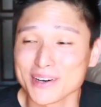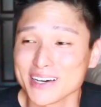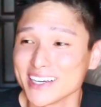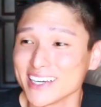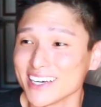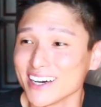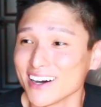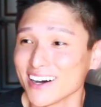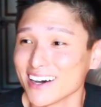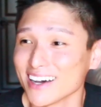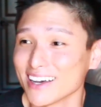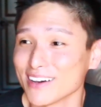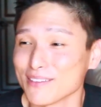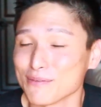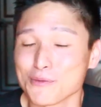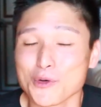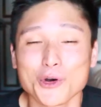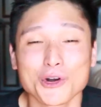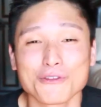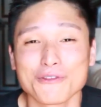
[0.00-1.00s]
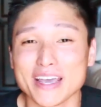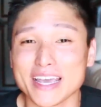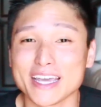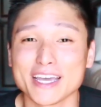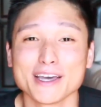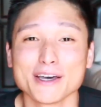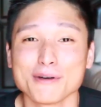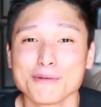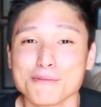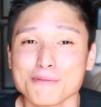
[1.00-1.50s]
but motivate
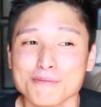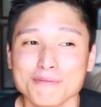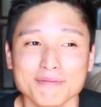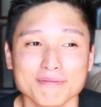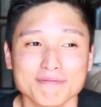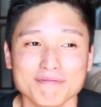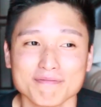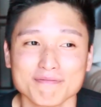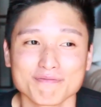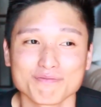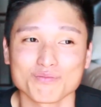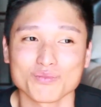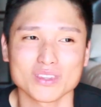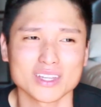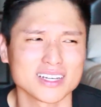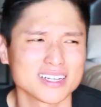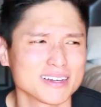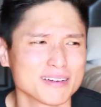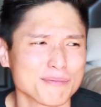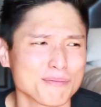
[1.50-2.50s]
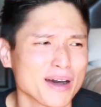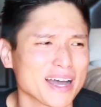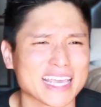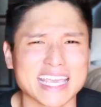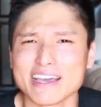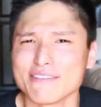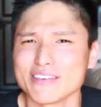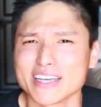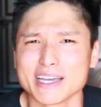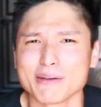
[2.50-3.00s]
him by
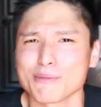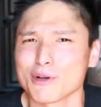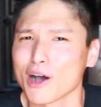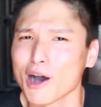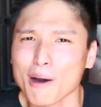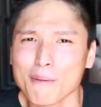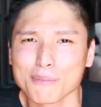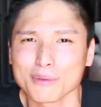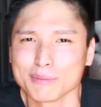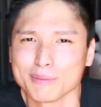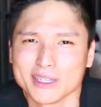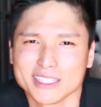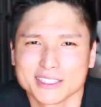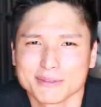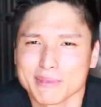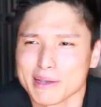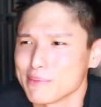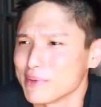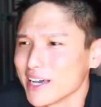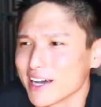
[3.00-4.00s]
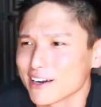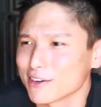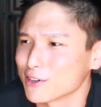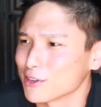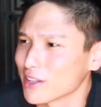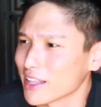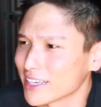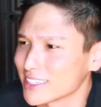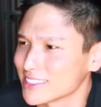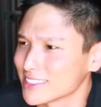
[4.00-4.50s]
giving him compliments. Maybe, I don't
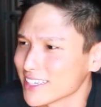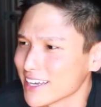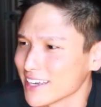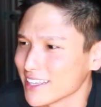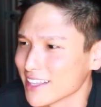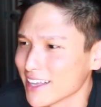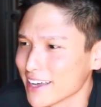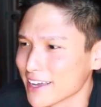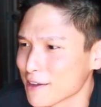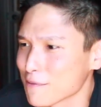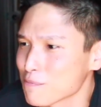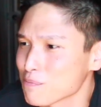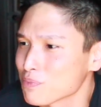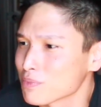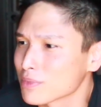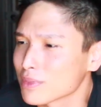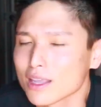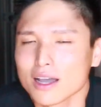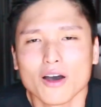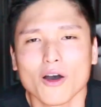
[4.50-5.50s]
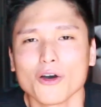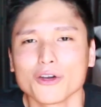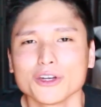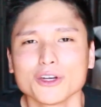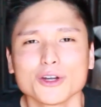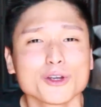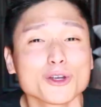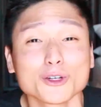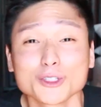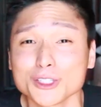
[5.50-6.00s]
know, like say like, oh, you
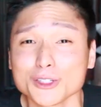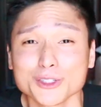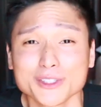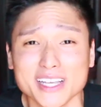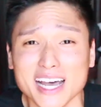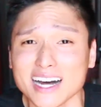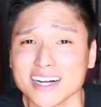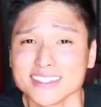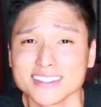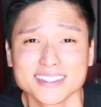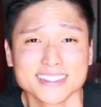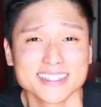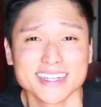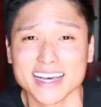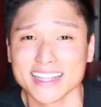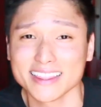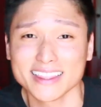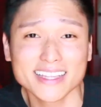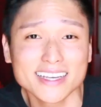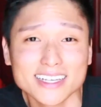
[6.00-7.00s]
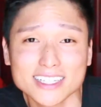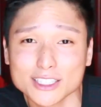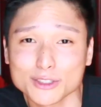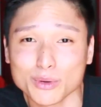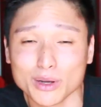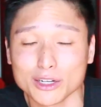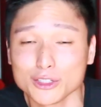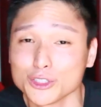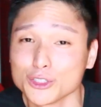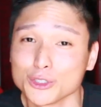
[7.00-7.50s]
know, you're so talented at this,
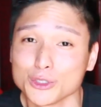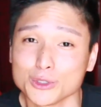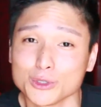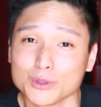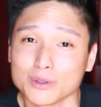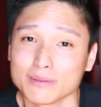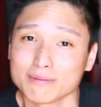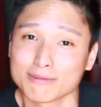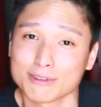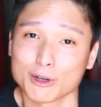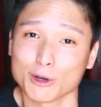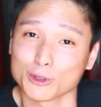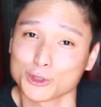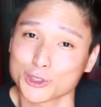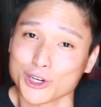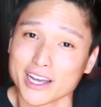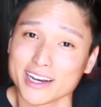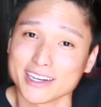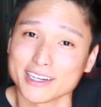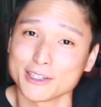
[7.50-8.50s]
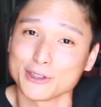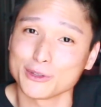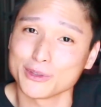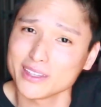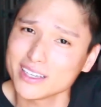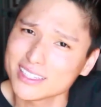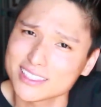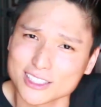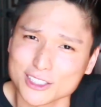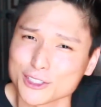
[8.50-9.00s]
why don't you go try to do
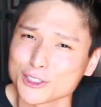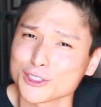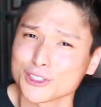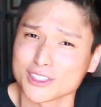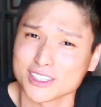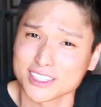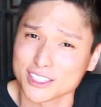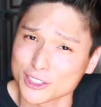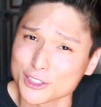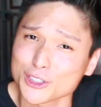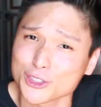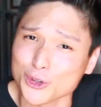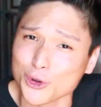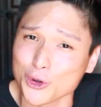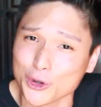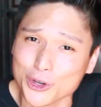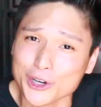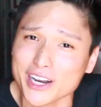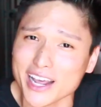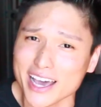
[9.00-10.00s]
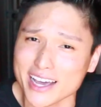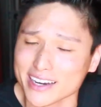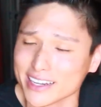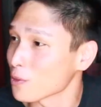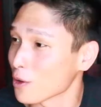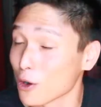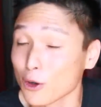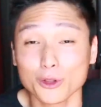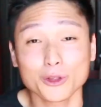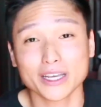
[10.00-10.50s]
this because you're so good at
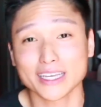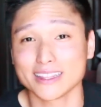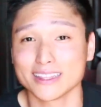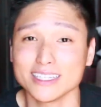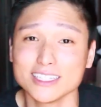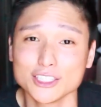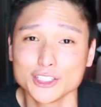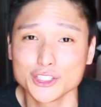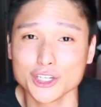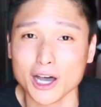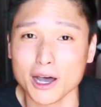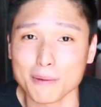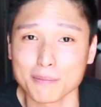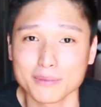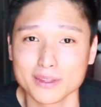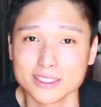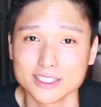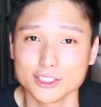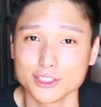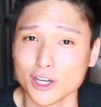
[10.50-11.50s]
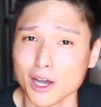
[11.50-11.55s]
it. Oh, look at this job,